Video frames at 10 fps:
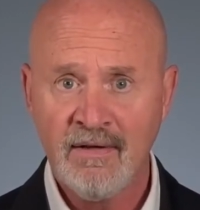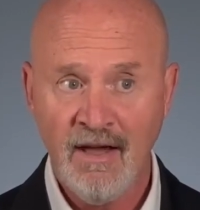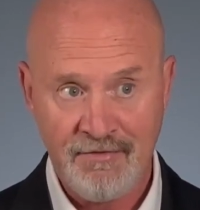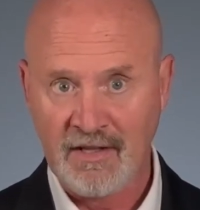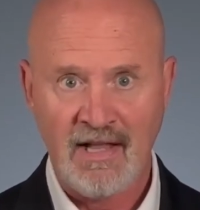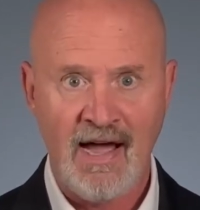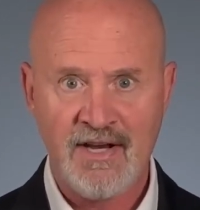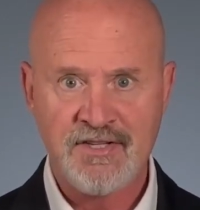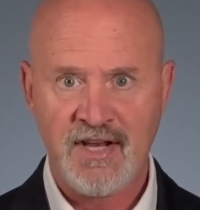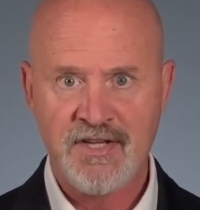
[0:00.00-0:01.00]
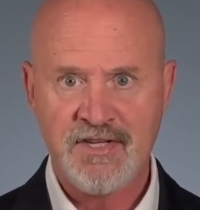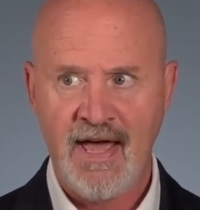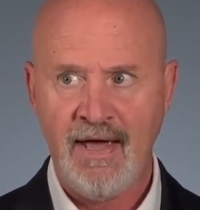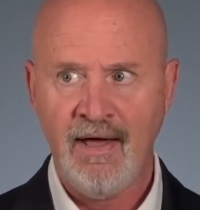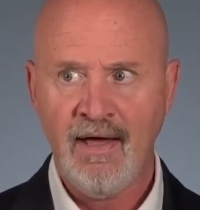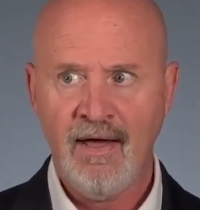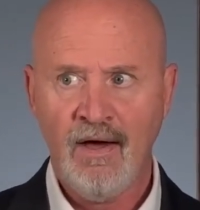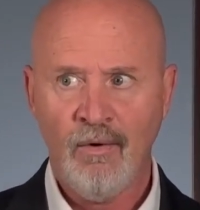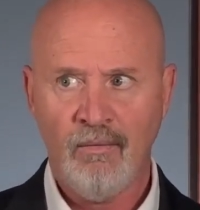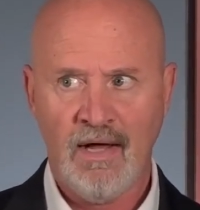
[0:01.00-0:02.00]
If the client is going to say,
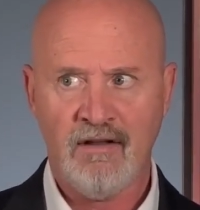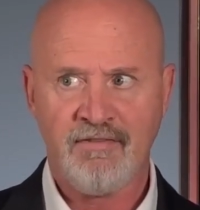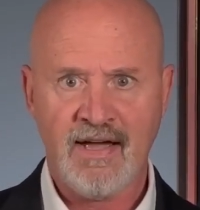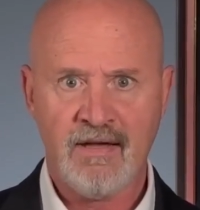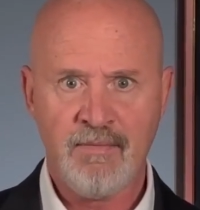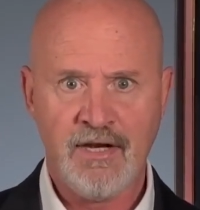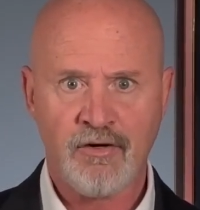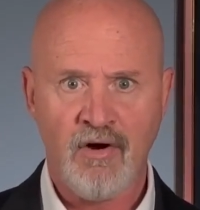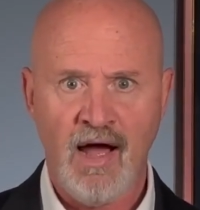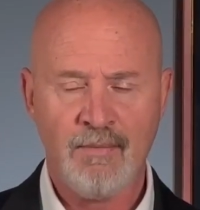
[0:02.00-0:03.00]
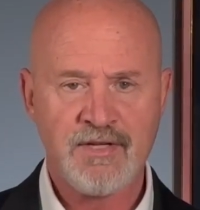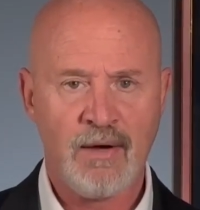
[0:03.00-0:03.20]
well, if I committed crimes,